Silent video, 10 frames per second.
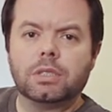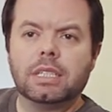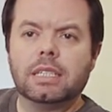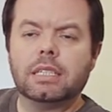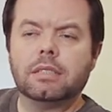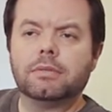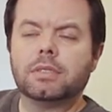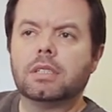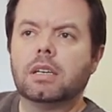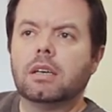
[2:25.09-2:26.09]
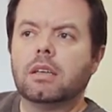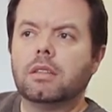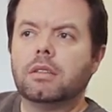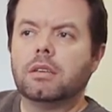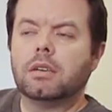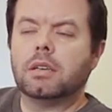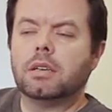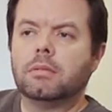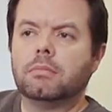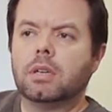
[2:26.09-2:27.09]
She gives
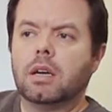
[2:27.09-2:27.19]
the